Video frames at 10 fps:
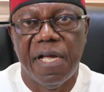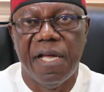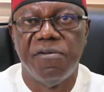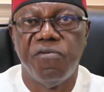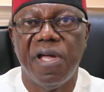
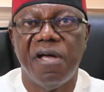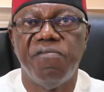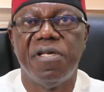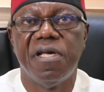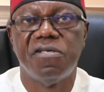And we
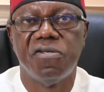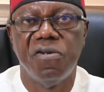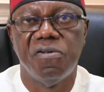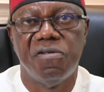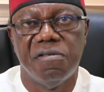have been
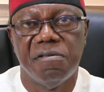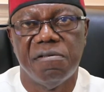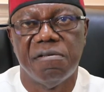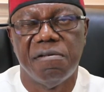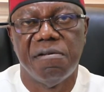assured
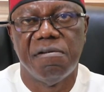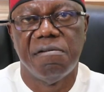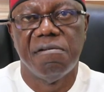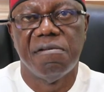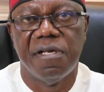
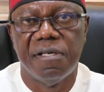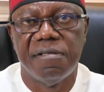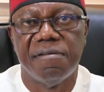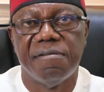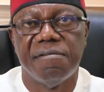
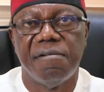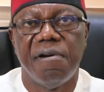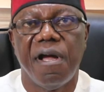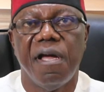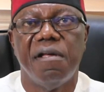that
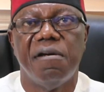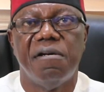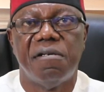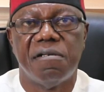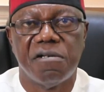
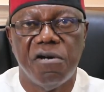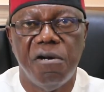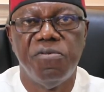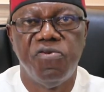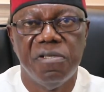
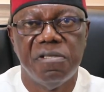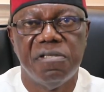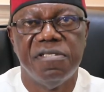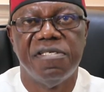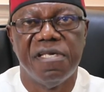come
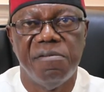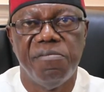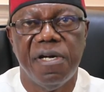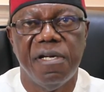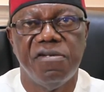
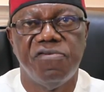December